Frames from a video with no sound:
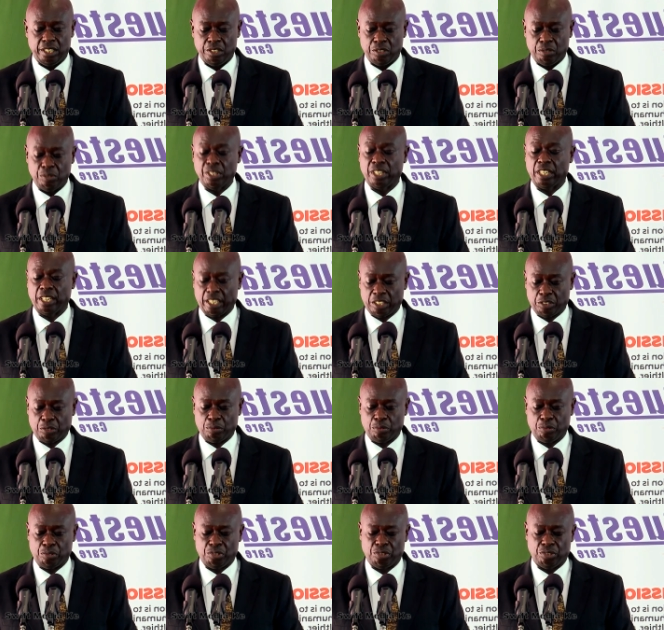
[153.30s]
to the
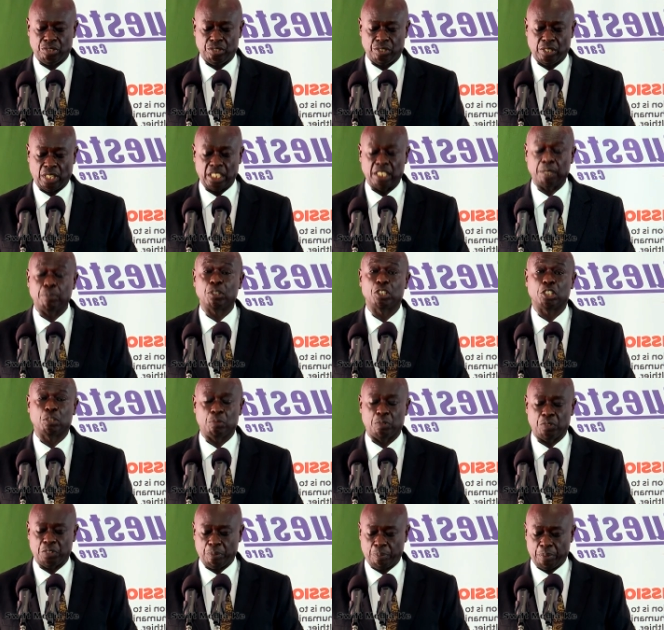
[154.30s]
grassroots at the bottom
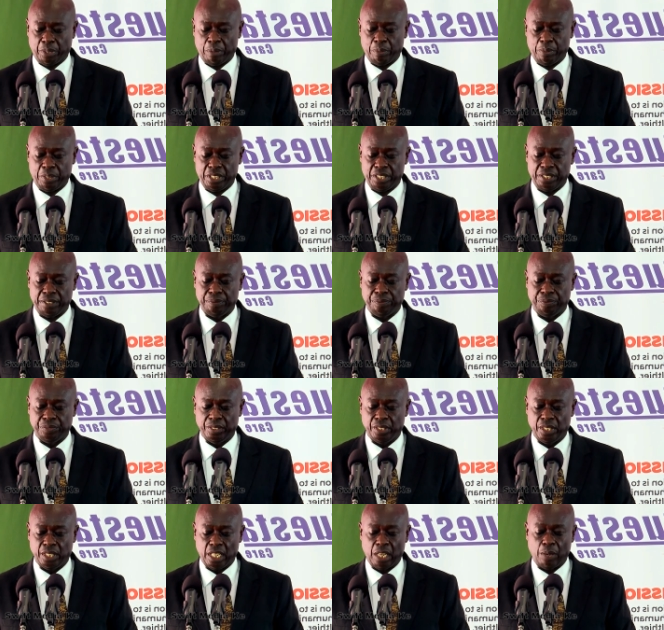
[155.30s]
of the pyramid.
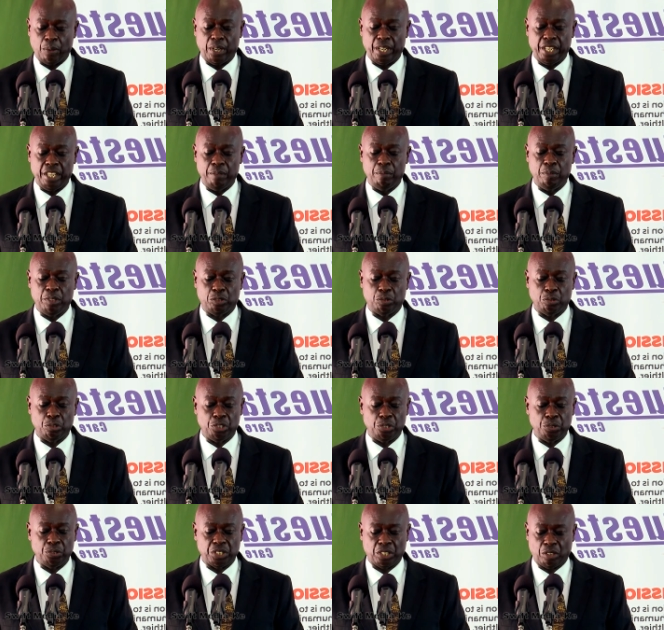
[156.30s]
Our aim is to
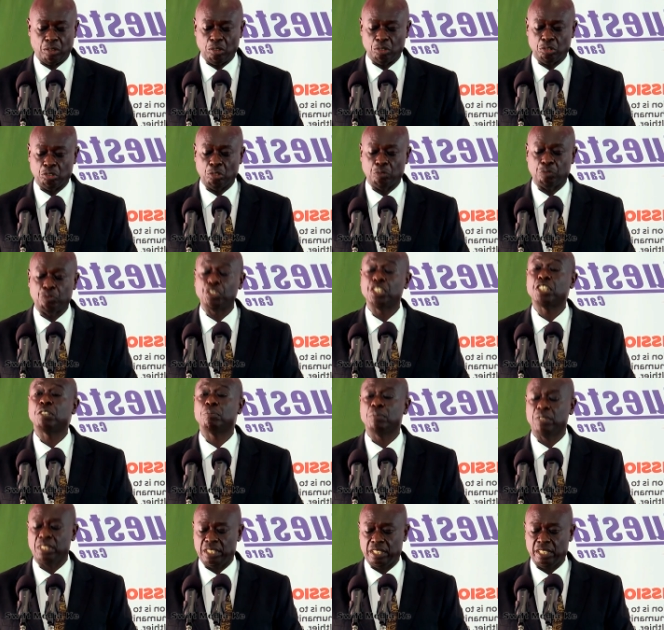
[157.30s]
reduce the cost of
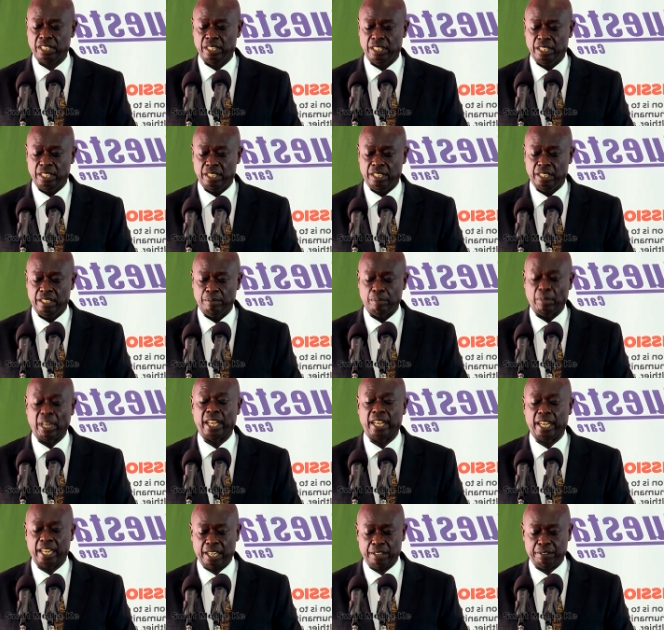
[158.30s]
treatment by
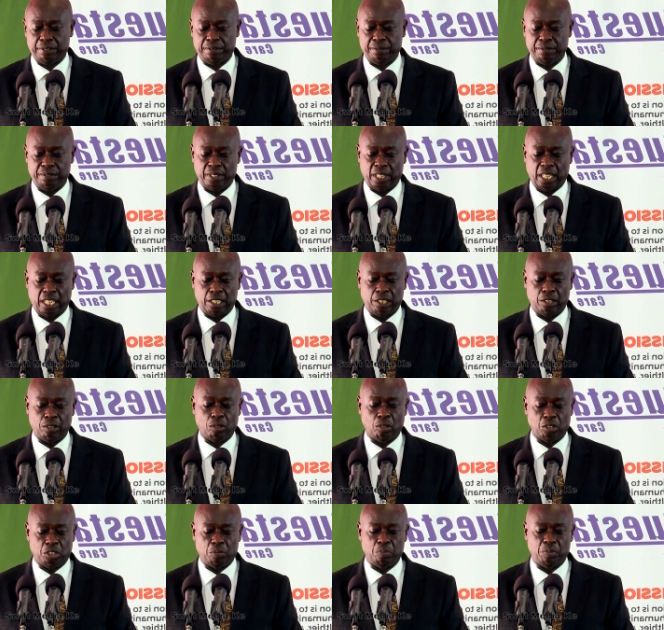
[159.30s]
half and
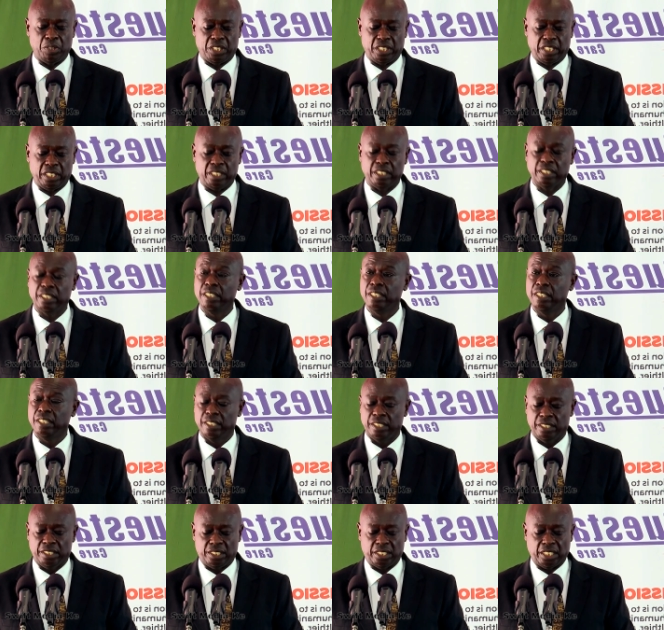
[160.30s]
ultimately
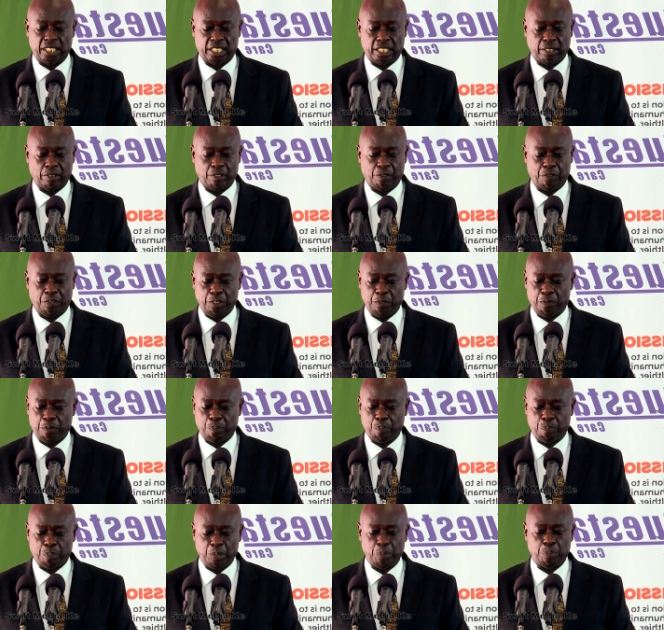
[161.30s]
set our
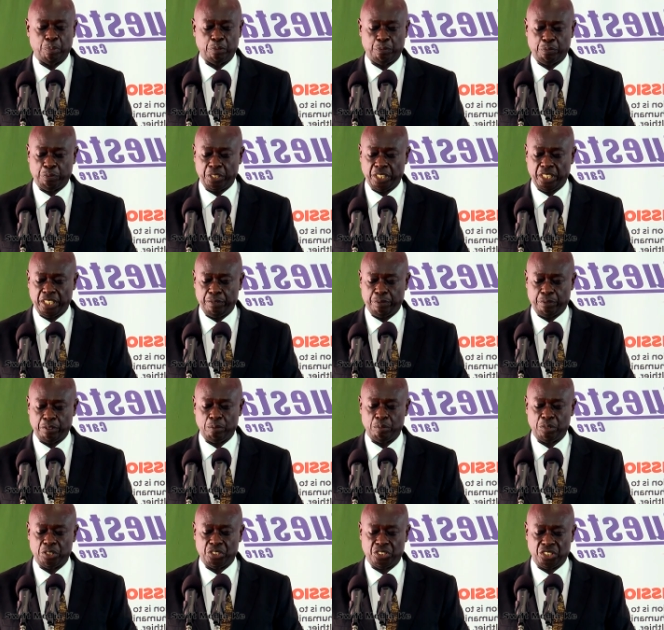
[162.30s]
people free
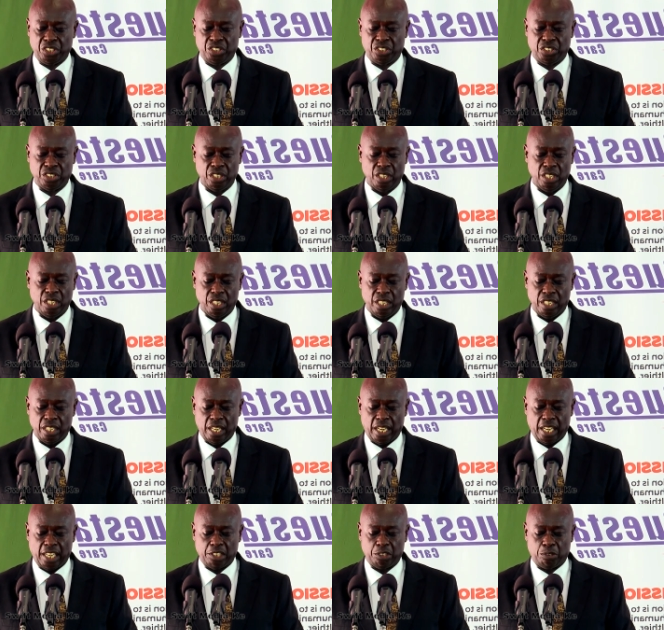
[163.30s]
from disease
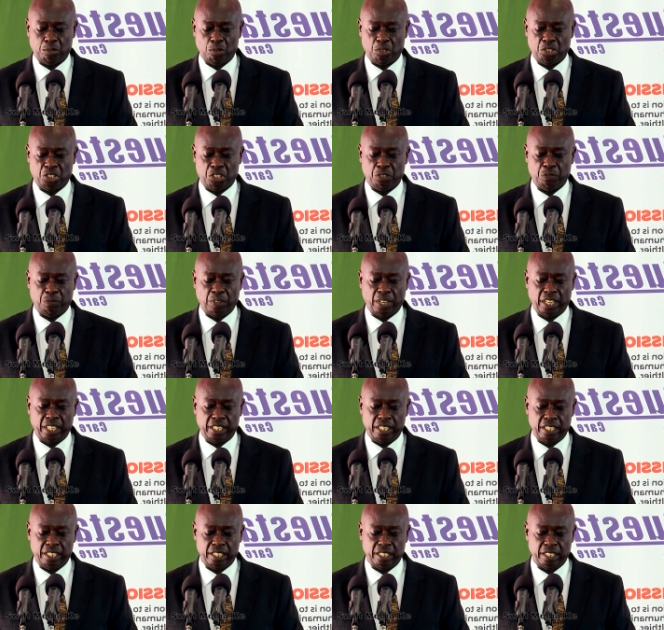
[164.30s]
as was
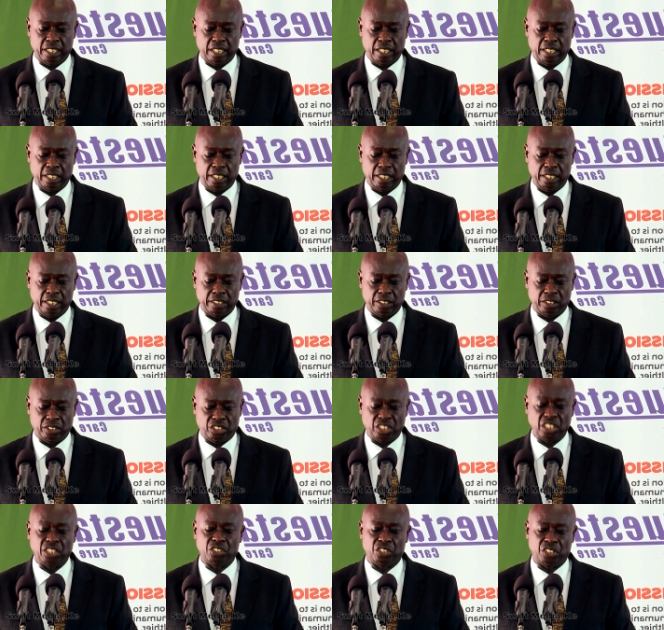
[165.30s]
defined
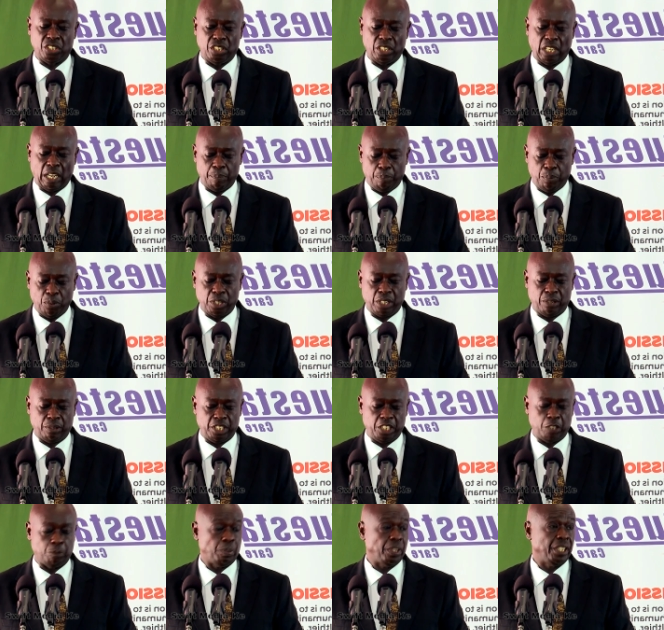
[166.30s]
since upon our
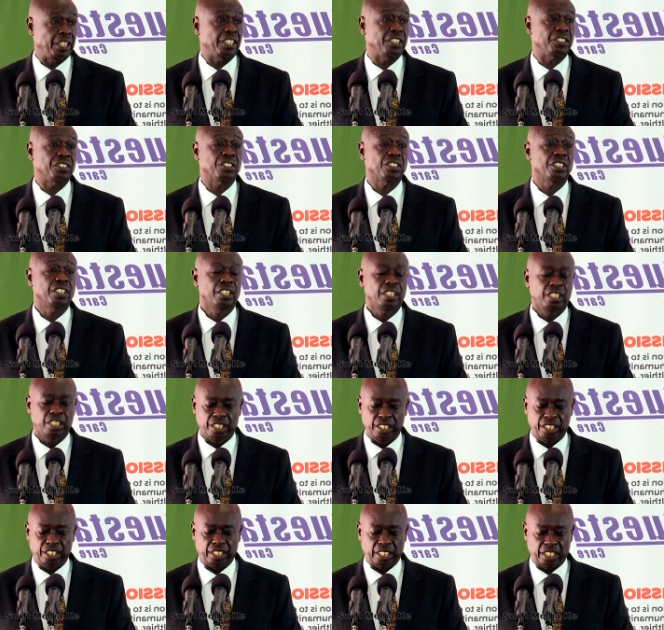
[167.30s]
independence
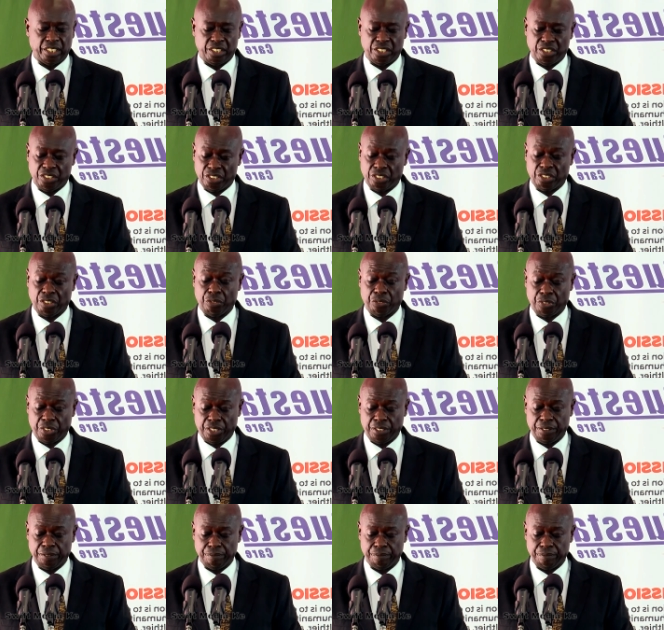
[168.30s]
in 1963.